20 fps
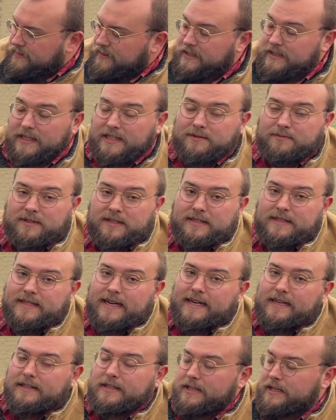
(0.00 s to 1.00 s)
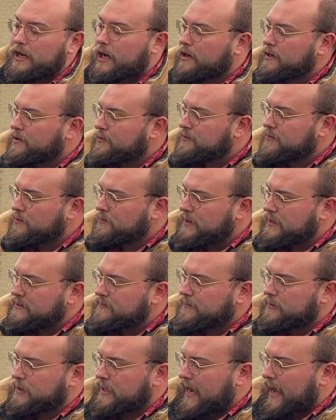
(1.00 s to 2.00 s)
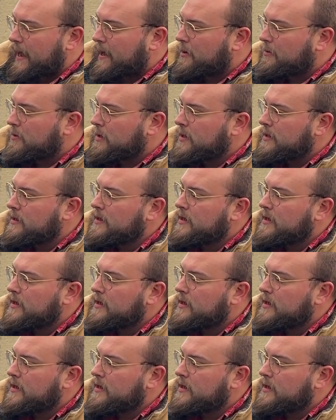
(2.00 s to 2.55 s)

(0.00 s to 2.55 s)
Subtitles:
This customer decided to not go with a winch for now.